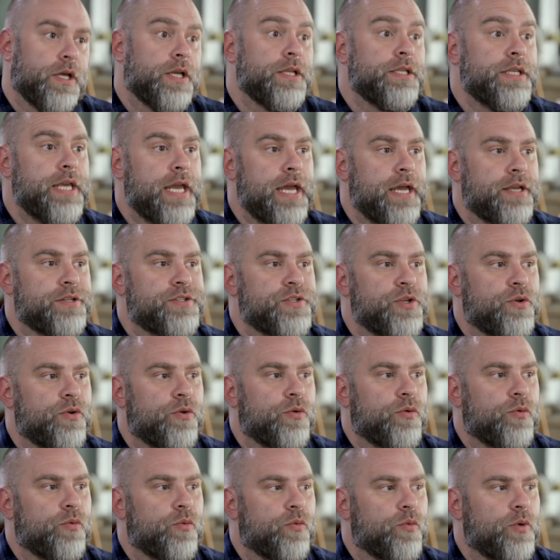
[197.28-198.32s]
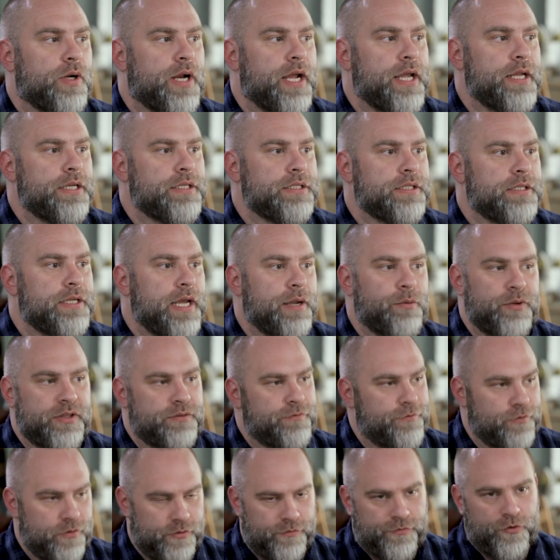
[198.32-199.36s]
Like, yeah, so what I did, I went
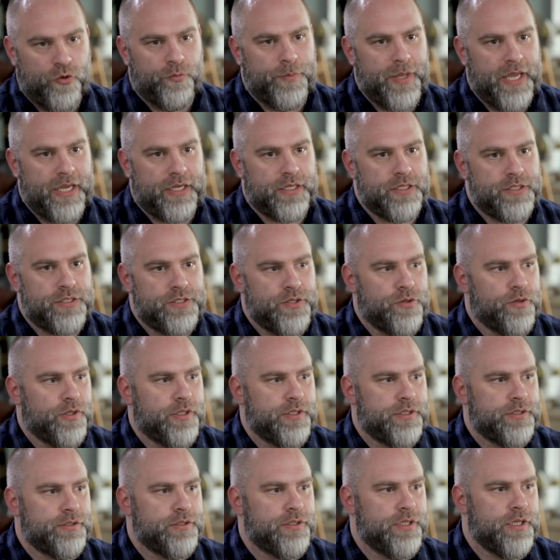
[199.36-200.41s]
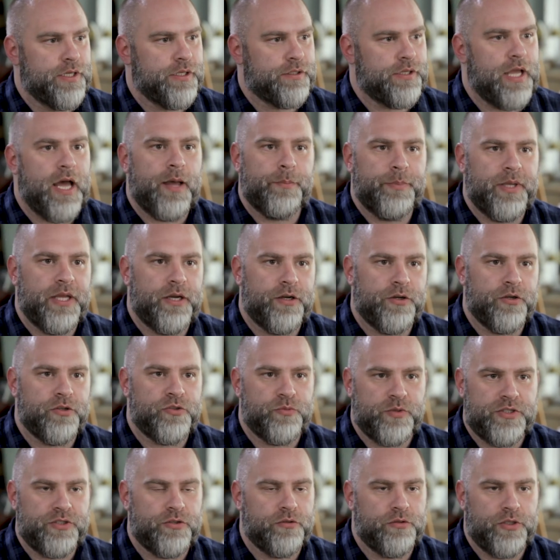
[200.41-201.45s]
for the full package. So I, the copy editors,
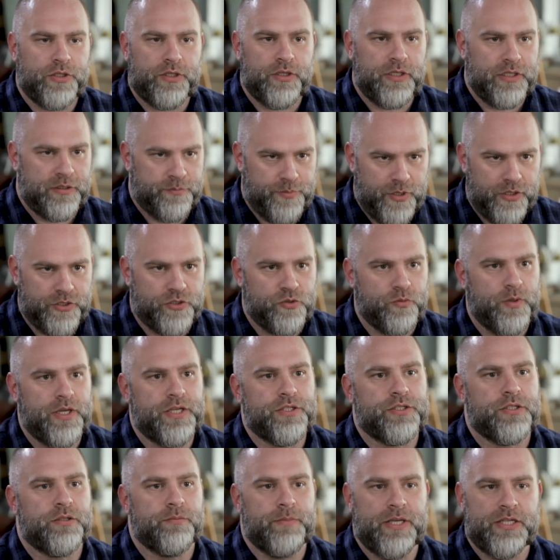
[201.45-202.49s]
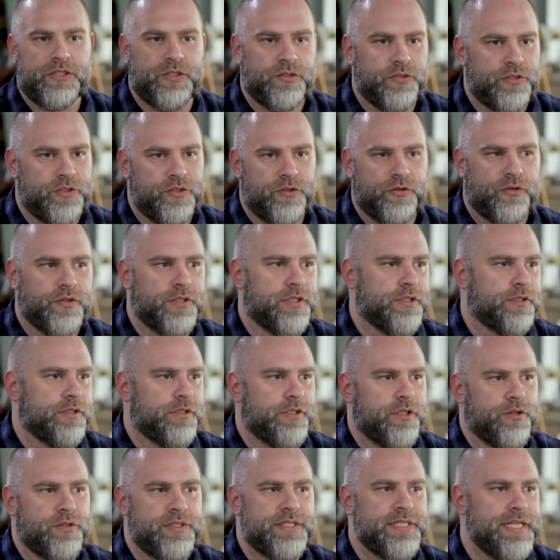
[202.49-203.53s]
which are looking at the punctuation, making sure that,
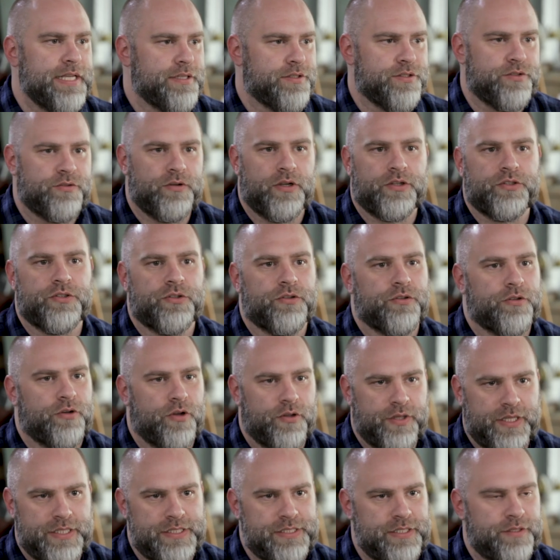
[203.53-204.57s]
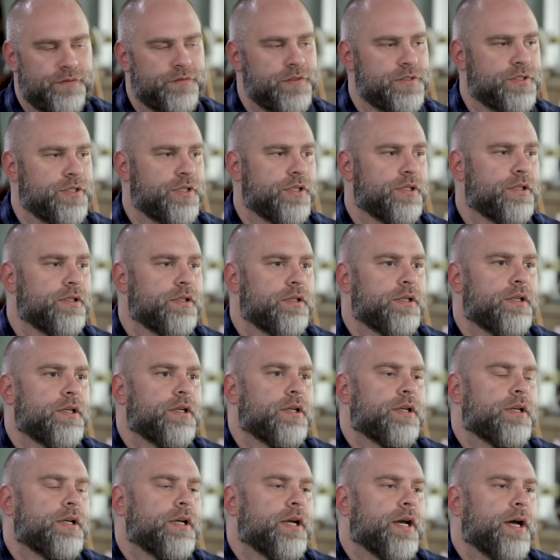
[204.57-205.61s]
you know, sentence structure and all that stuff is good.
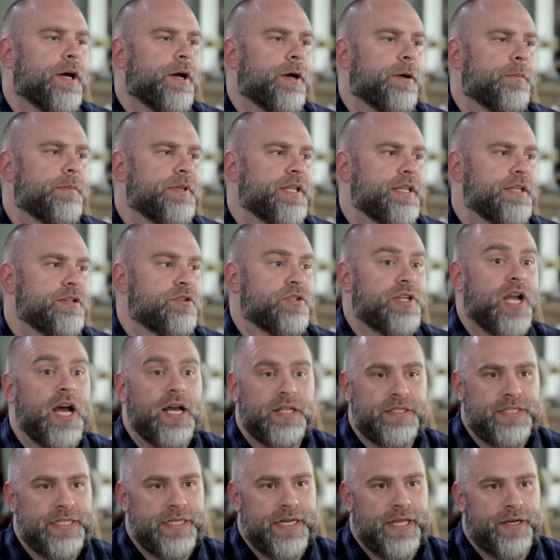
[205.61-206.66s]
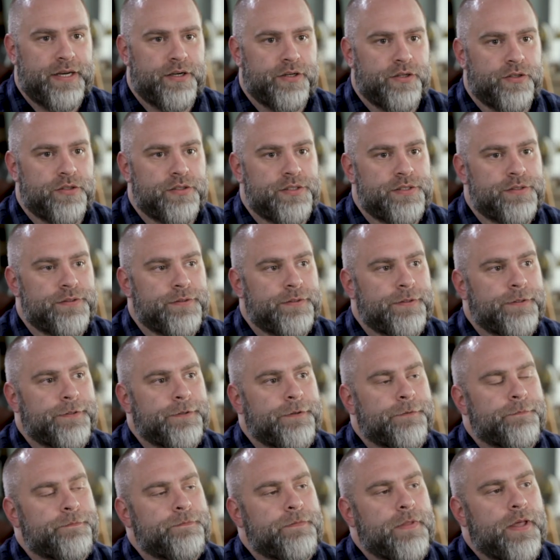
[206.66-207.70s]
Um, and then there's content editors.
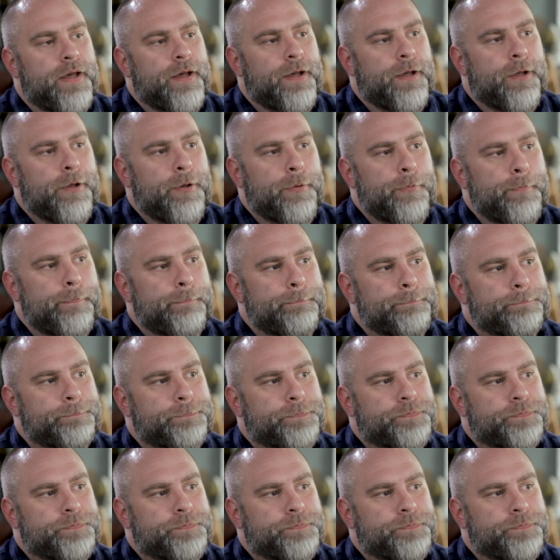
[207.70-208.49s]
Um,